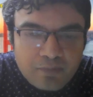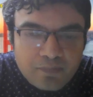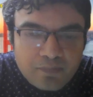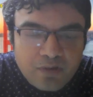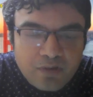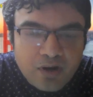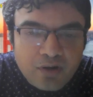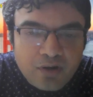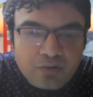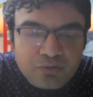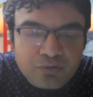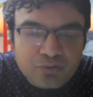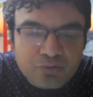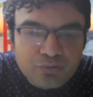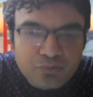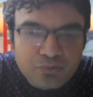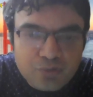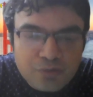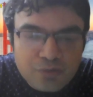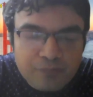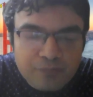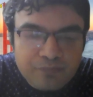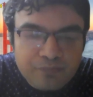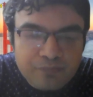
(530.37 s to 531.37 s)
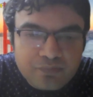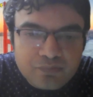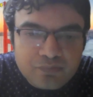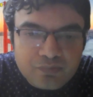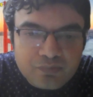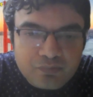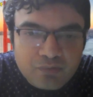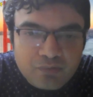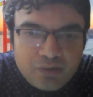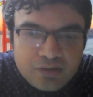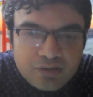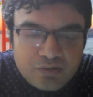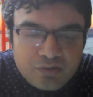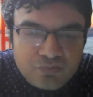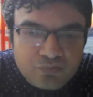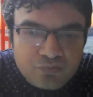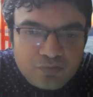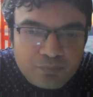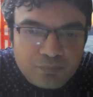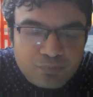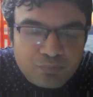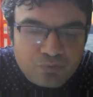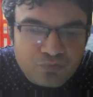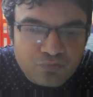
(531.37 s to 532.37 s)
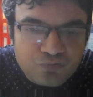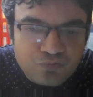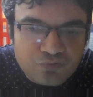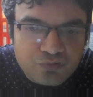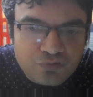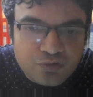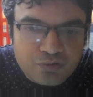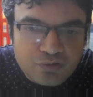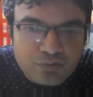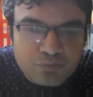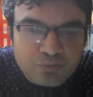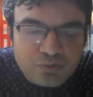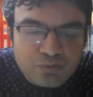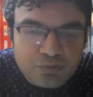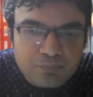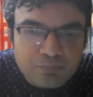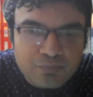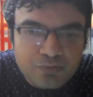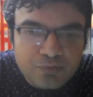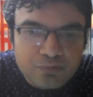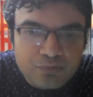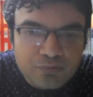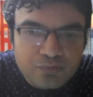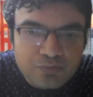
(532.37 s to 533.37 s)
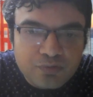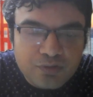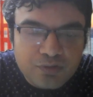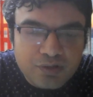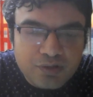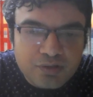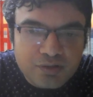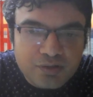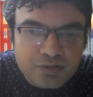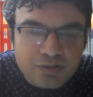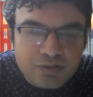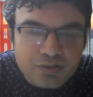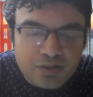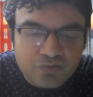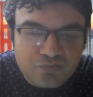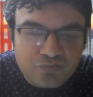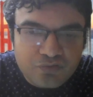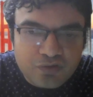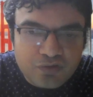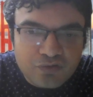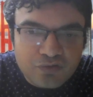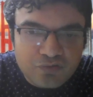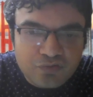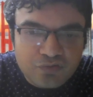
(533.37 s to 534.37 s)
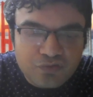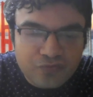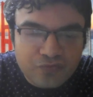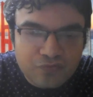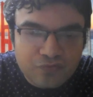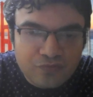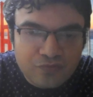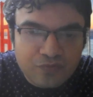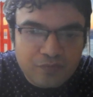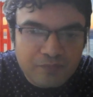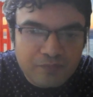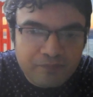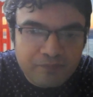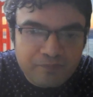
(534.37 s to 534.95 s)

What is the procedure to review the test cases?